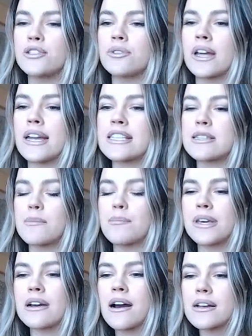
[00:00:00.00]
do that, is
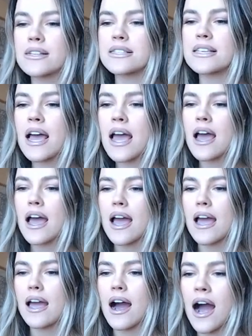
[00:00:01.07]
because
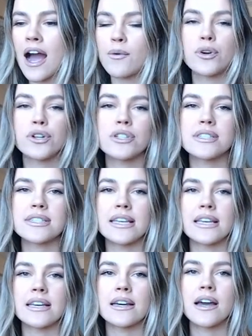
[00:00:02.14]
I want to
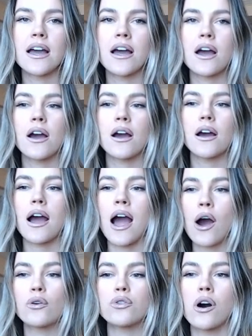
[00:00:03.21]
see
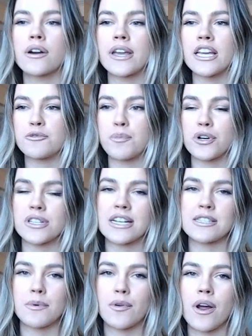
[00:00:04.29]
how long each person
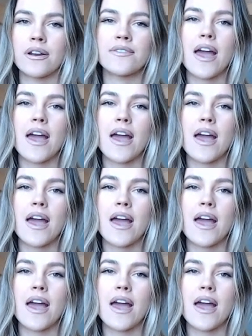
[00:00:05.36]
has been around.